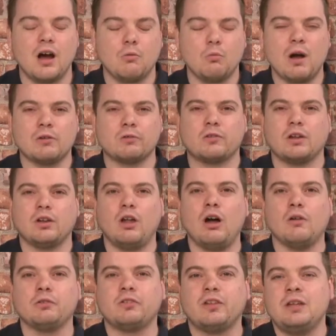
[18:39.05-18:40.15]
Whilst a lot
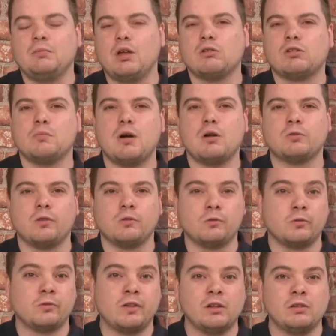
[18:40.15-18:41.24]
of steam locomotives were
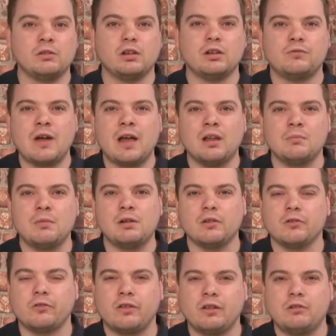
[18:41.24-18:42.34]
still under development
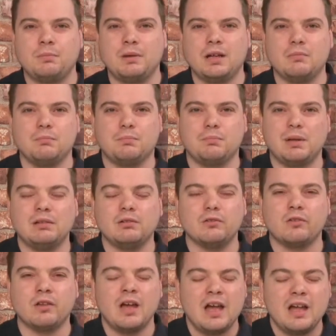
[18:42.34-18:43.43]
and still being built,